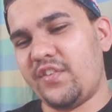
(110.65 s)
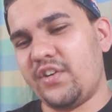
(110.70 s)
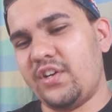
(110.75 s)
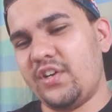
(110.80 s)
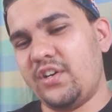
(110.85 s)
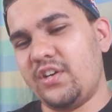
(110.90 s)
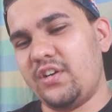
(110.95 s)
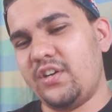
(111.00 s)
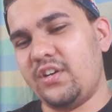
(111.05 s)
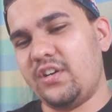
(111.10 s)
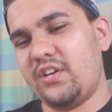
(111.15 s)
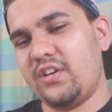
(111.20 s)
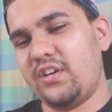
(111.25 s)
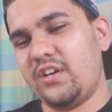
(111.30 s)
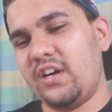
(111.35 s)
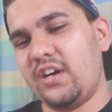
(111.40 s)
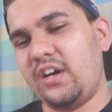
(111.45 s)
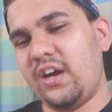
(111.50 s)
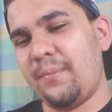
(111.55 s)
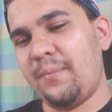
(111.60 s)

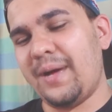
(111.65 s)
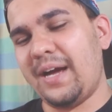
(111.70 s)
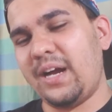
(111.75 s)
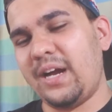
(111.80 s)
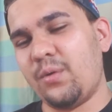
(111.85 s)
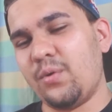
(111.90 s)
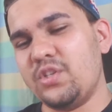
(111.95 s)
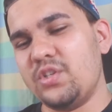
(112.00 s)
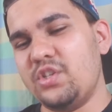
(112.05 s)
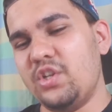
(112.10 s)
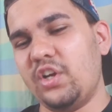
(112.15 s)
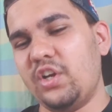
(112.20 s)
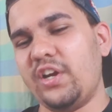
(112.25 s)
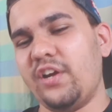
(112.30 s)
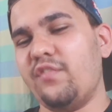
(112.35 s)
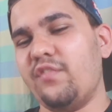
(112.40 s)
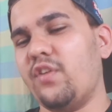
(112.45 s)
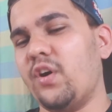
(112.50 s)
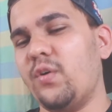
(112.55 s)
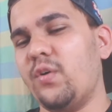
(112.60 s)
a comeback I was
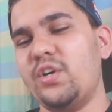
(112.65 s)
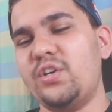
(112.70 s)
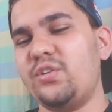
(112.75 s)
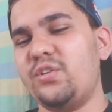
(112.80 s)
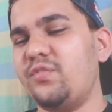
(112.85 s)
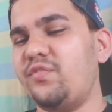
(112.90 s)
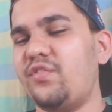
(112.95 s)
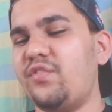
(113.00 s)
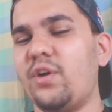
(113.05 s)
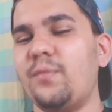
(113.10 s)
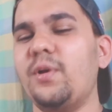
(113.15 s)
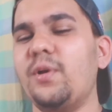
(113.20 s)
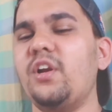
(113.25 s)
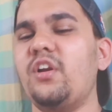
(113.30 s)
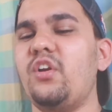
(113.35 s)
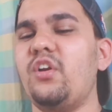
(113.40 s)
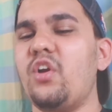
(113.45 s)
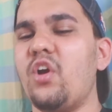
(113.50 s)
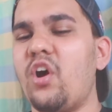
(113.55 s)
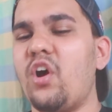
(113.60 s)
looking forward to from a
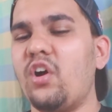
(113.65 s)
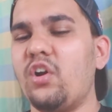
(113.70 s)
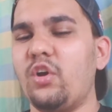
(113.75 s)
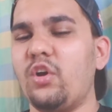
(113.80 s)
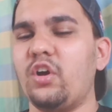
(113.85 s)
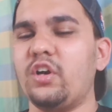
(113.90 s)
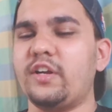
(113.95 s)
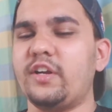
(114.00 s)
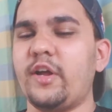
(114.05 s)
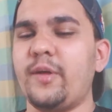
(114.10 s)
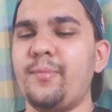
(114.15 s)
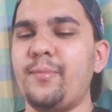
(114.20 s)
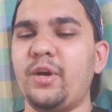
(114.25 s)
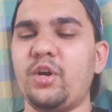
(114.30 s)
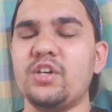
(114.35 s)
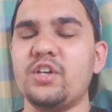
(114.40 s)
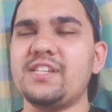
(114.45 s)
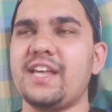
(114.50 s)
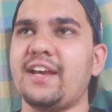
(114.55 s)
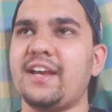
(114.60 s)
long time,
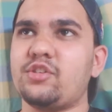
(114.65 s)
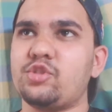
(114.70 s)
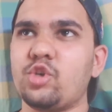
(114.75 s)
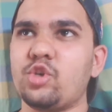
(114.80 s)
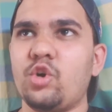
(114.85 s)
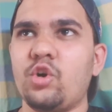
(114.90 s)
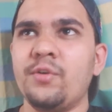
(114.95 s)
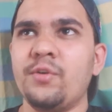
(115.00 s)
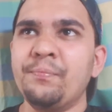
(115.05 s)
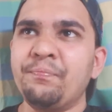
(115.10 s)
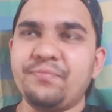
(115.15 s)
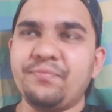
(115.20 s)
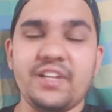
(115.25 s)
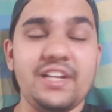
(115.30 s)
because EXO,